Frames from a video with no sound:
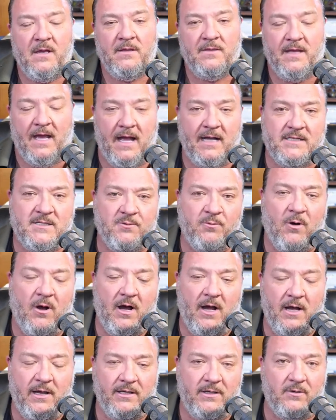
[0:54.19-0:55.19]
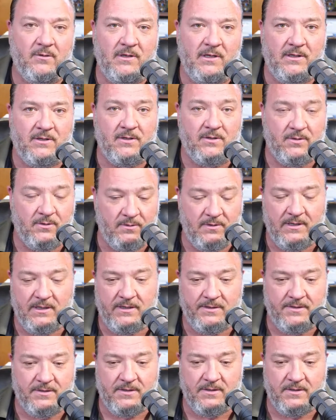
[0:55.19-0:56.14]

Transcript: That's why you need to do this